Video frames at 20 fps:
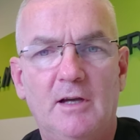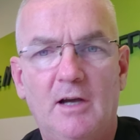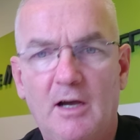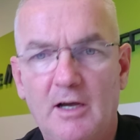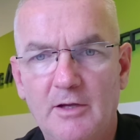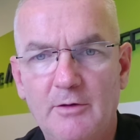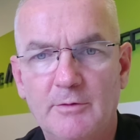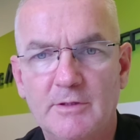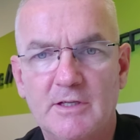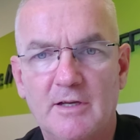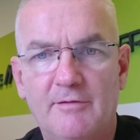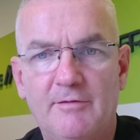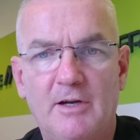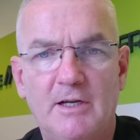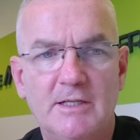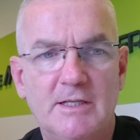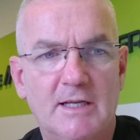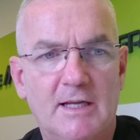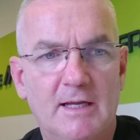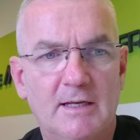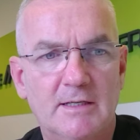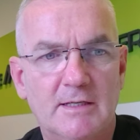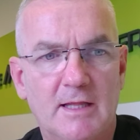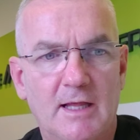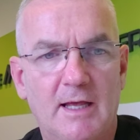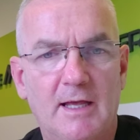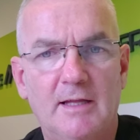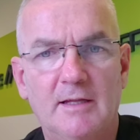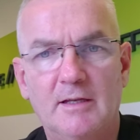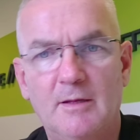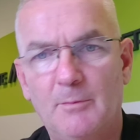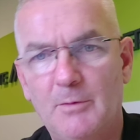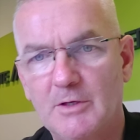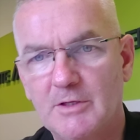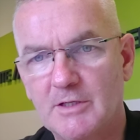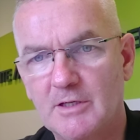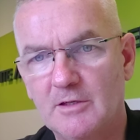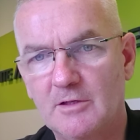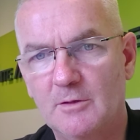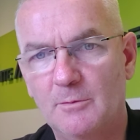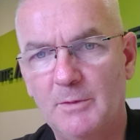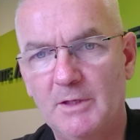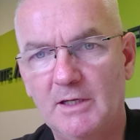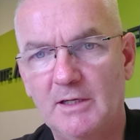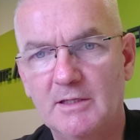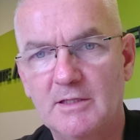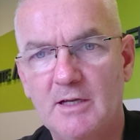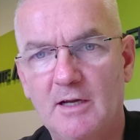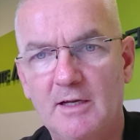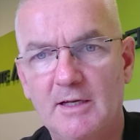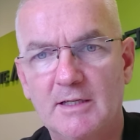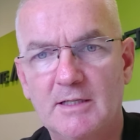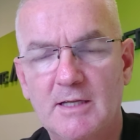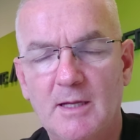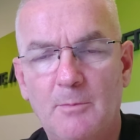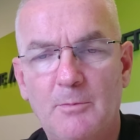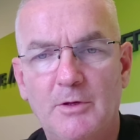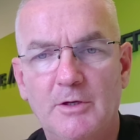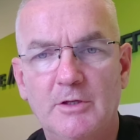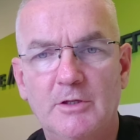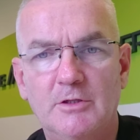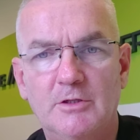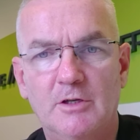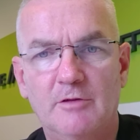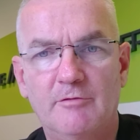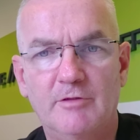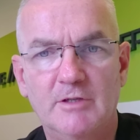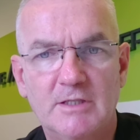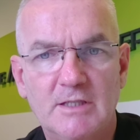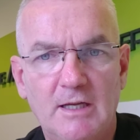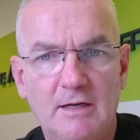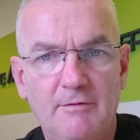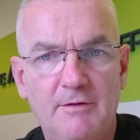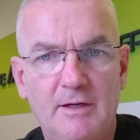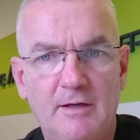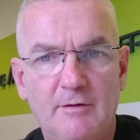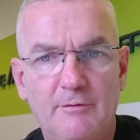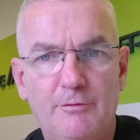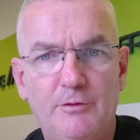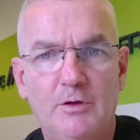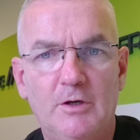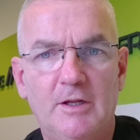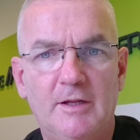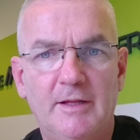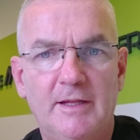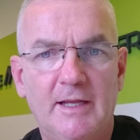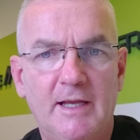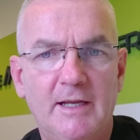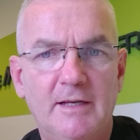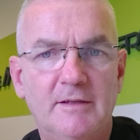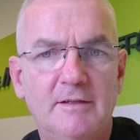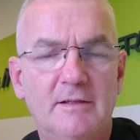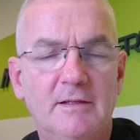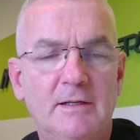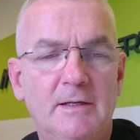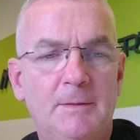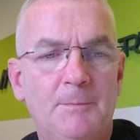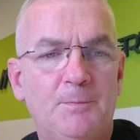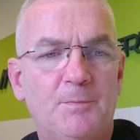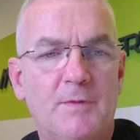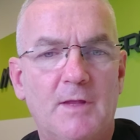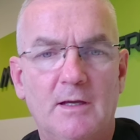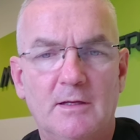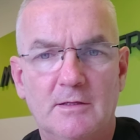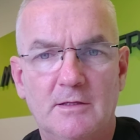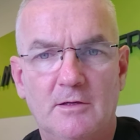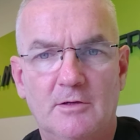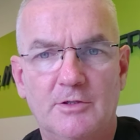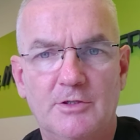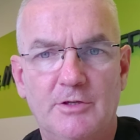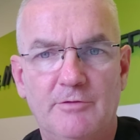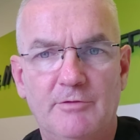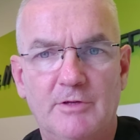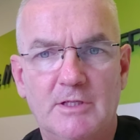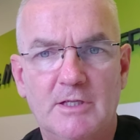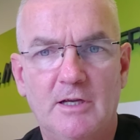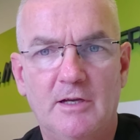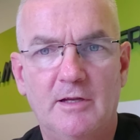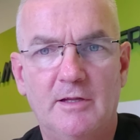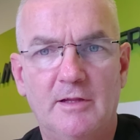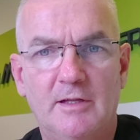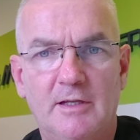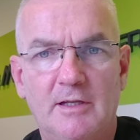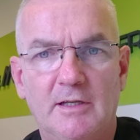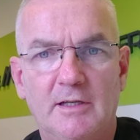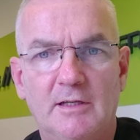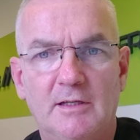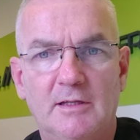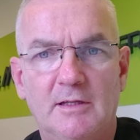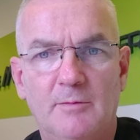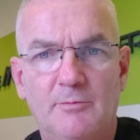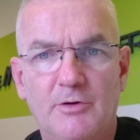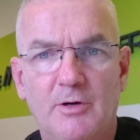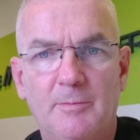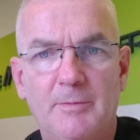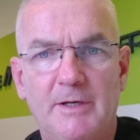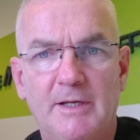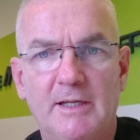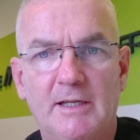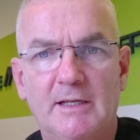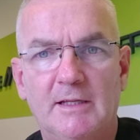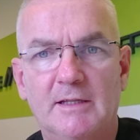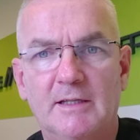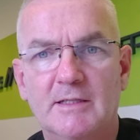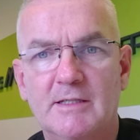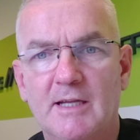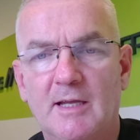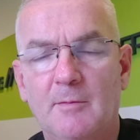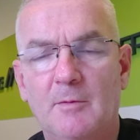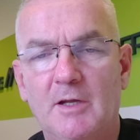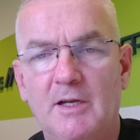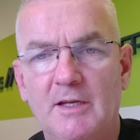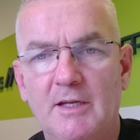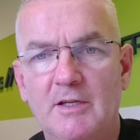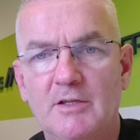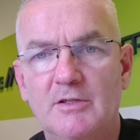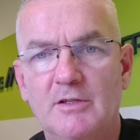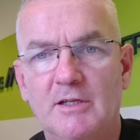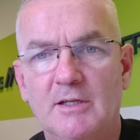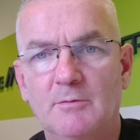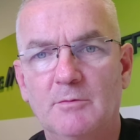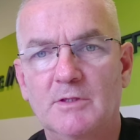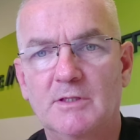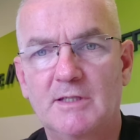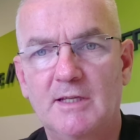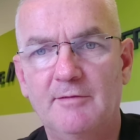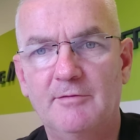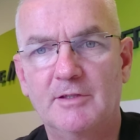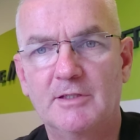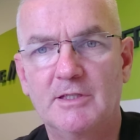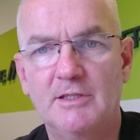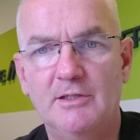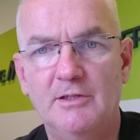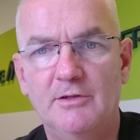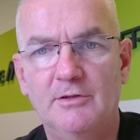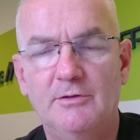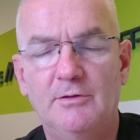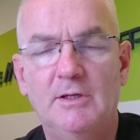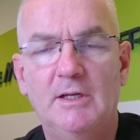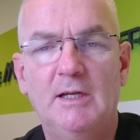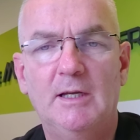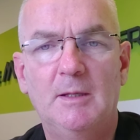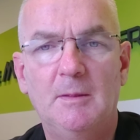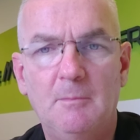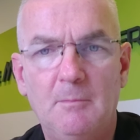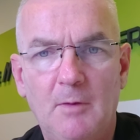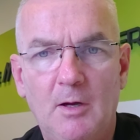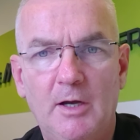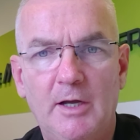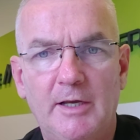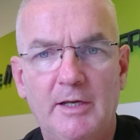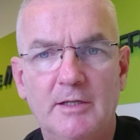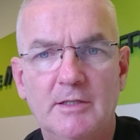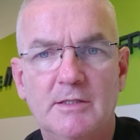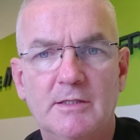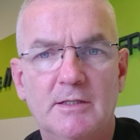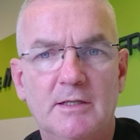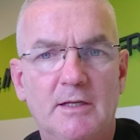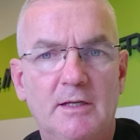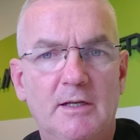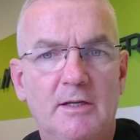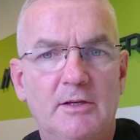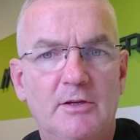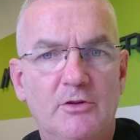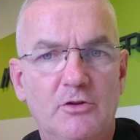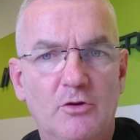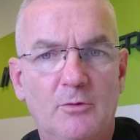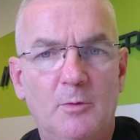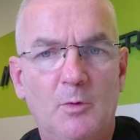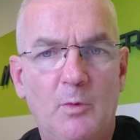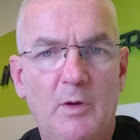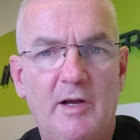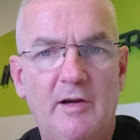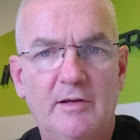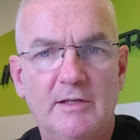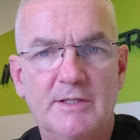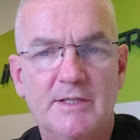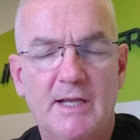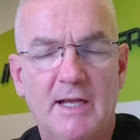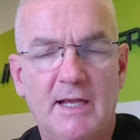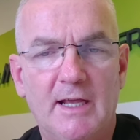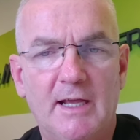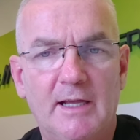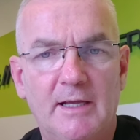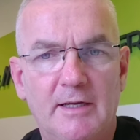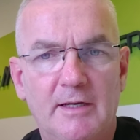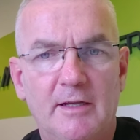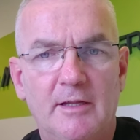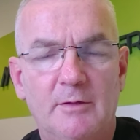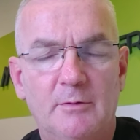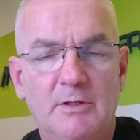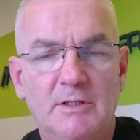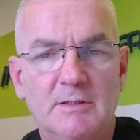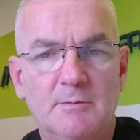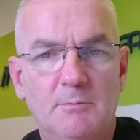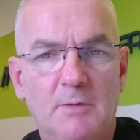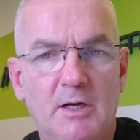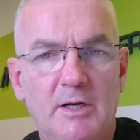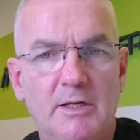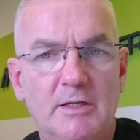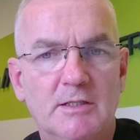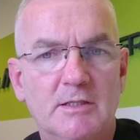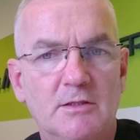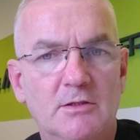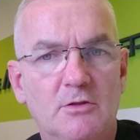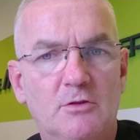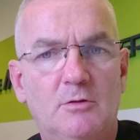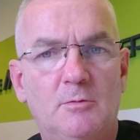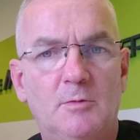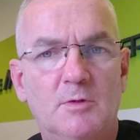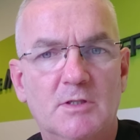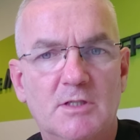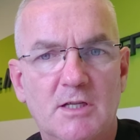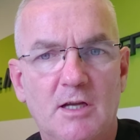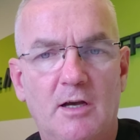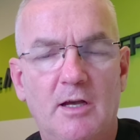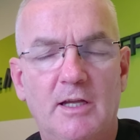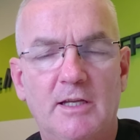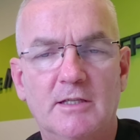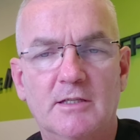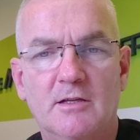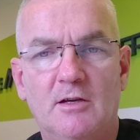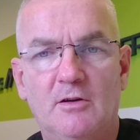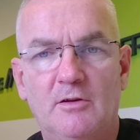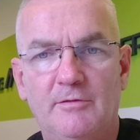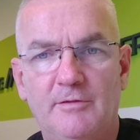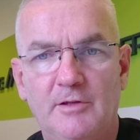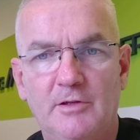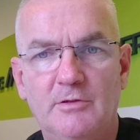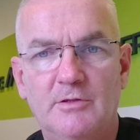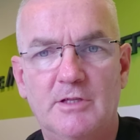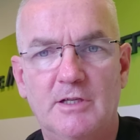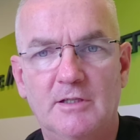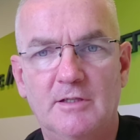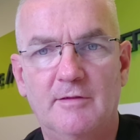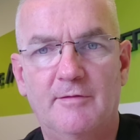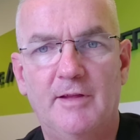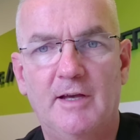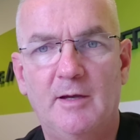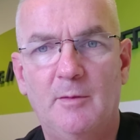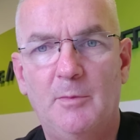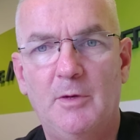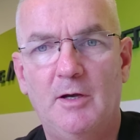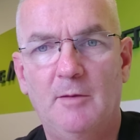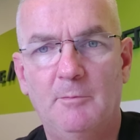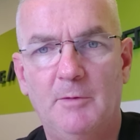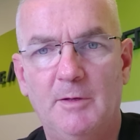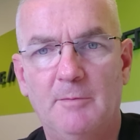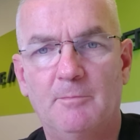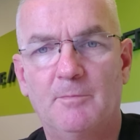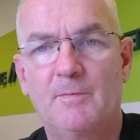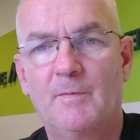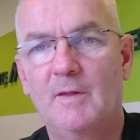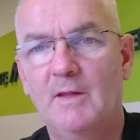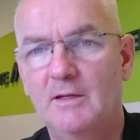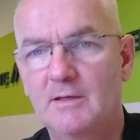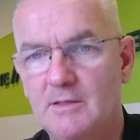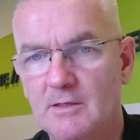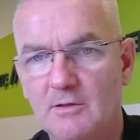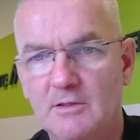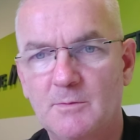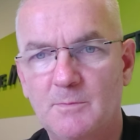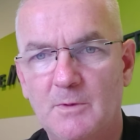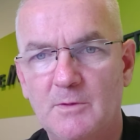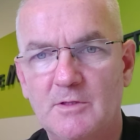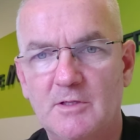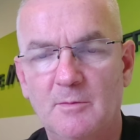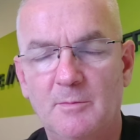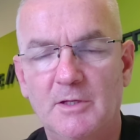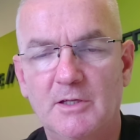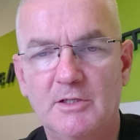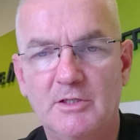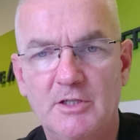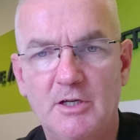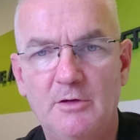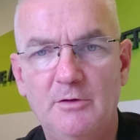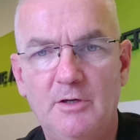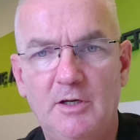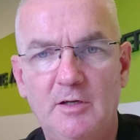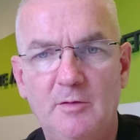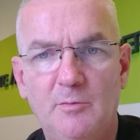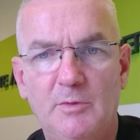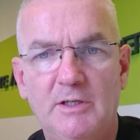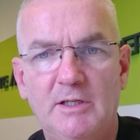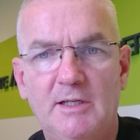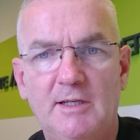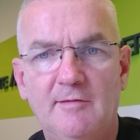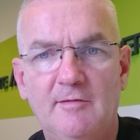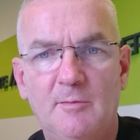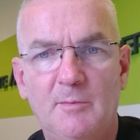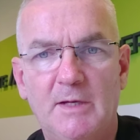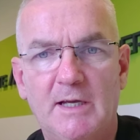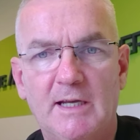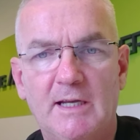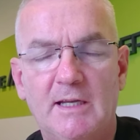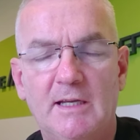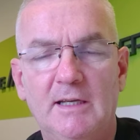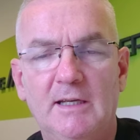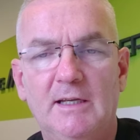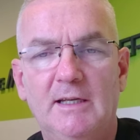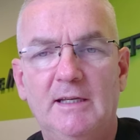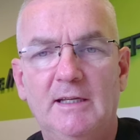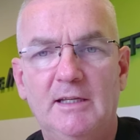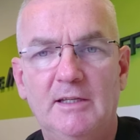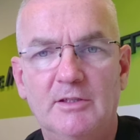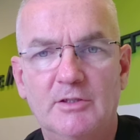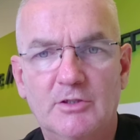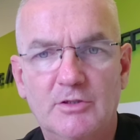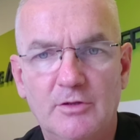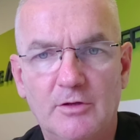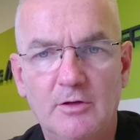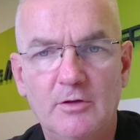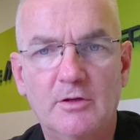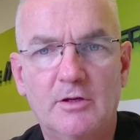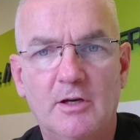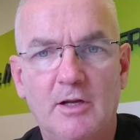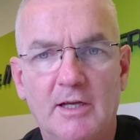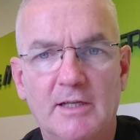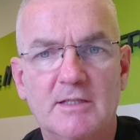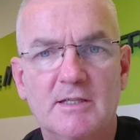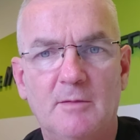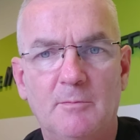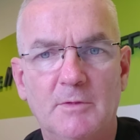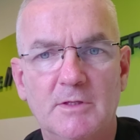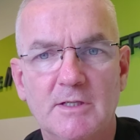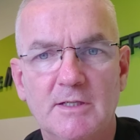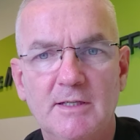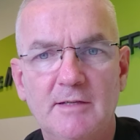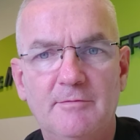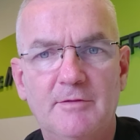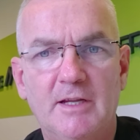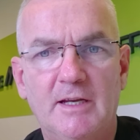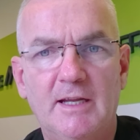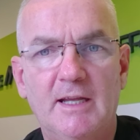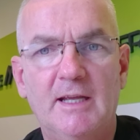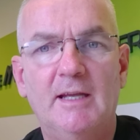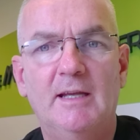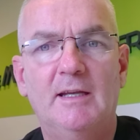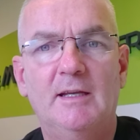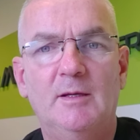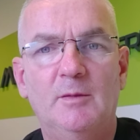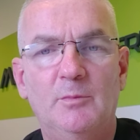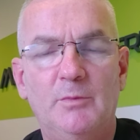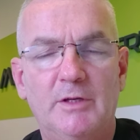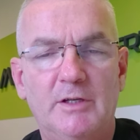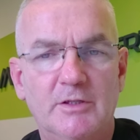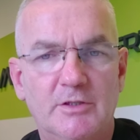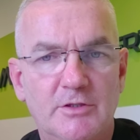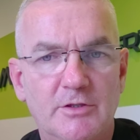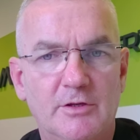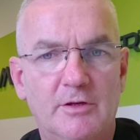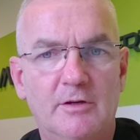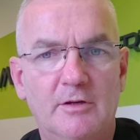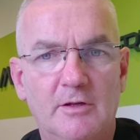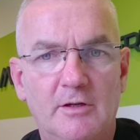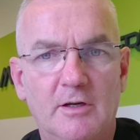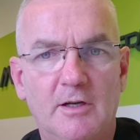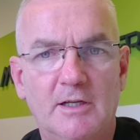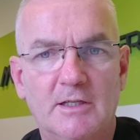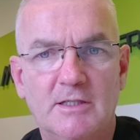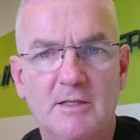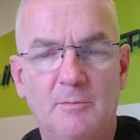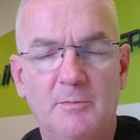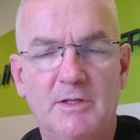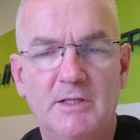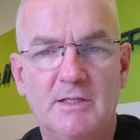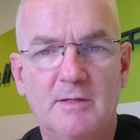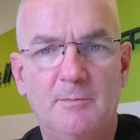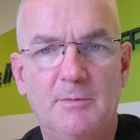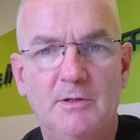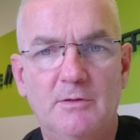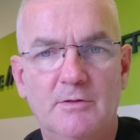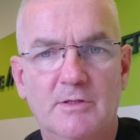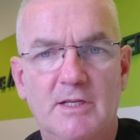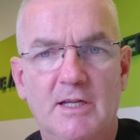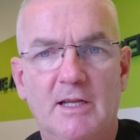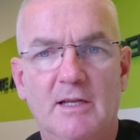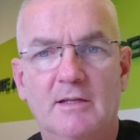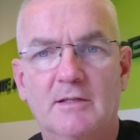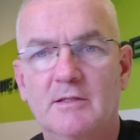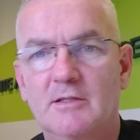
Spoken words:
I always advise against that. Deposit should be entirely separate. You should receive it in full at the end, as long as you return the property in the same condition it was given to you, minus normal wear and tear. In other words, minus normal signs of usage of that apartment. It's not supposed to be a show home when you give it back. It should look like someone's lived in it, but it shouldn't look like somebody's abused it.